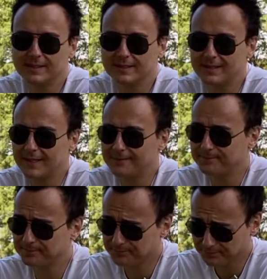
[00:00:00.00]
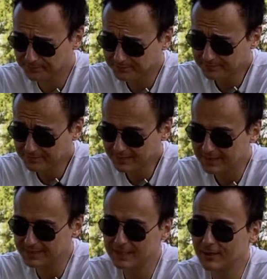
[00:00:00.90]
like that.
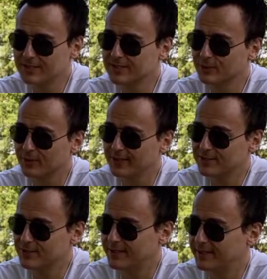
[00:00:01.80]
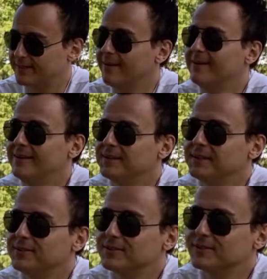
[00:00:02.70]
That was great trade.
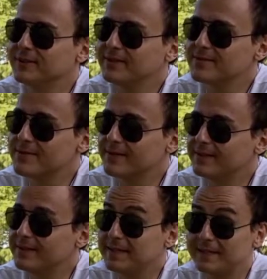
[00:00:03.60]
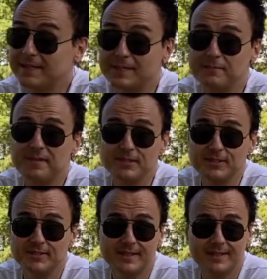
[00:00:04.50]
That was a great trade. And it, in the middle of
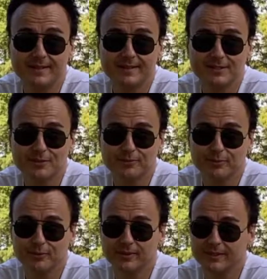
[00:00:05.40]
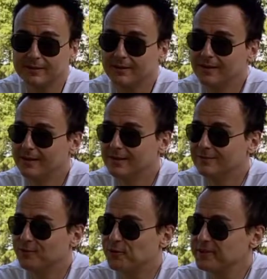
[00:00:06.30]
the day, it actually broke like
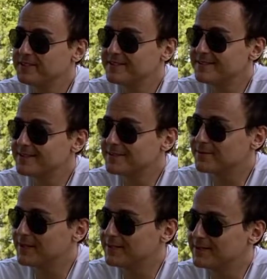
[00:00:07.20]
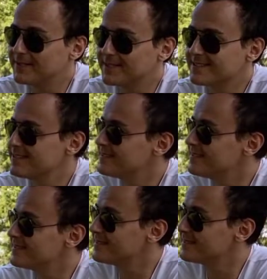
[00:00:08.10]
40 cents and ran to like 60
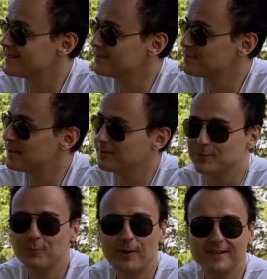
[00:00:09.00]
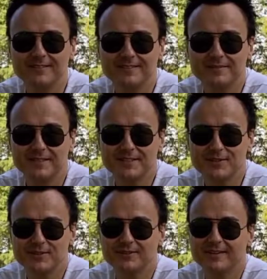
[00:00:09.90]
cents. That's probably one of them that I
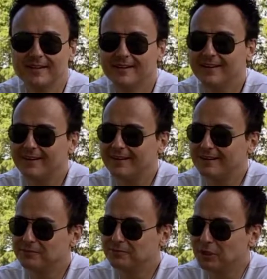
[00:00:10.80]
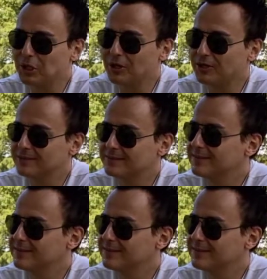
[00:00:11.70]
should have uh, longed.